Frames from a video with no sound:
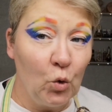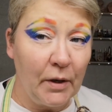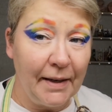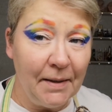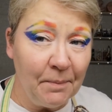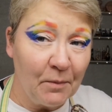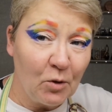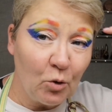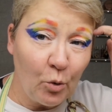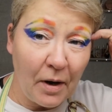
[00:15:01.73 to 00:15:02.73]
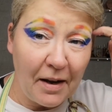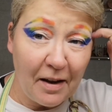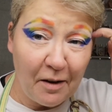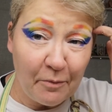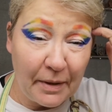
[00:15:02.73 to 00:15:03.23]
Okay, so
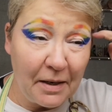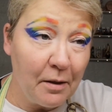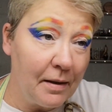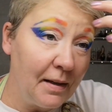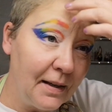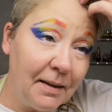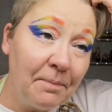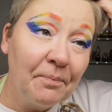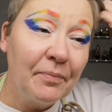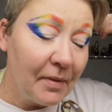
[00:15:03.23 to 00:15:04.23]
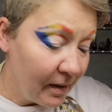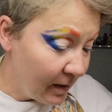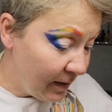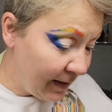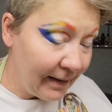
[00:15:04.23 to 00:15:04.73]
I have been thinking
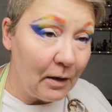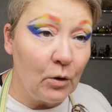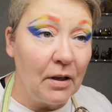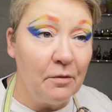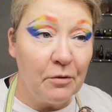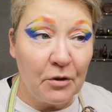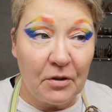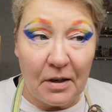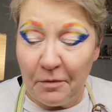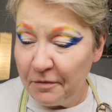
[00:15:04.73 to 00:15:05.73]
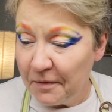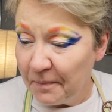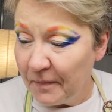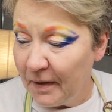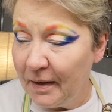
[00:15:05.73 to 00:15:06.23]
and looking for stuff,
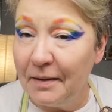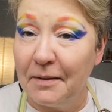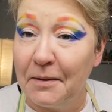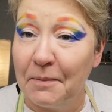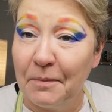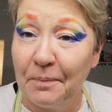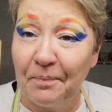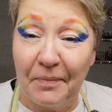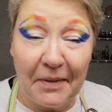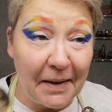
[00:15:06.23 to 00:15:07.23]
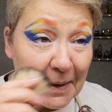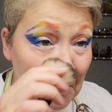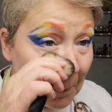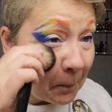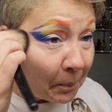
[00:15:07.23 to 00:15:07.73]
and
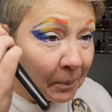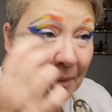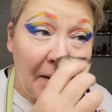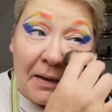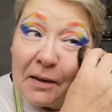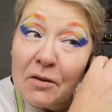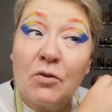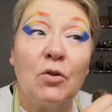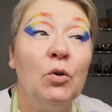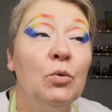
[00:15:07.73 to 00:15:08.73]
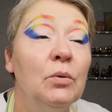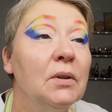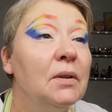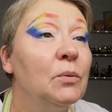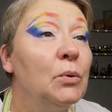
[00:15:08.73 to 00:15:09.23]
yeah, so
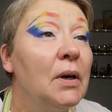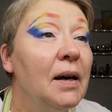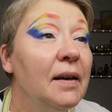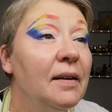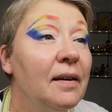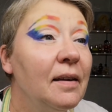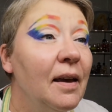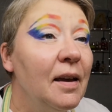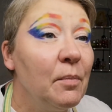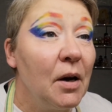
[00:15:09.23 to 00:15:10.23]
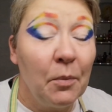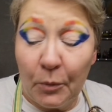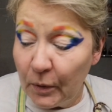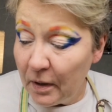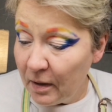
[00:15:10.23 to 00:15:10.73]
what I came up
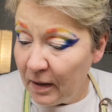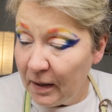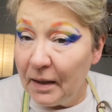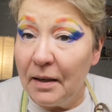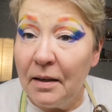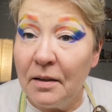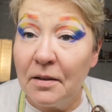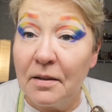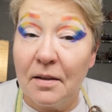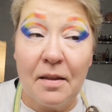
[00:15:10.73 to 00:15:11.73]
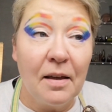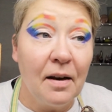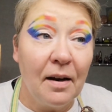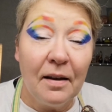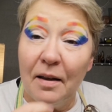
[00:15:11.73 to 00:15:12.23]
with is
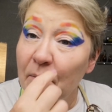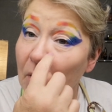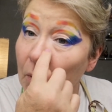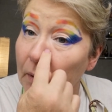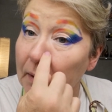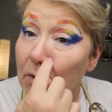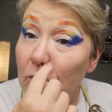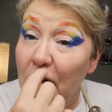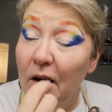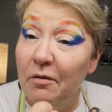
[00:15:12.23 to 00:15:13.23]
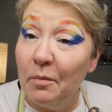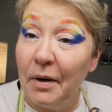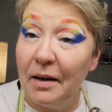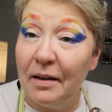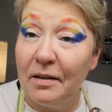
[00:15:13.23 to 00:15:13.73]
that I am going to cover
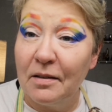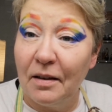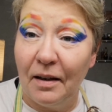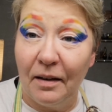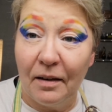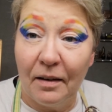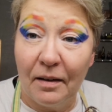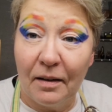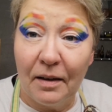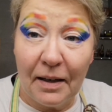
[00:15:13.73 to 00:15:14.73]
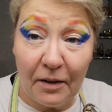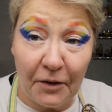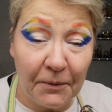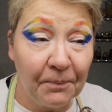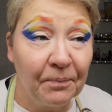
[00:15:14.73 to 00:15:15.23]
my lids in
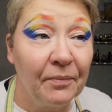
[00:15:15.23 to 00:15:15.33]
glitter,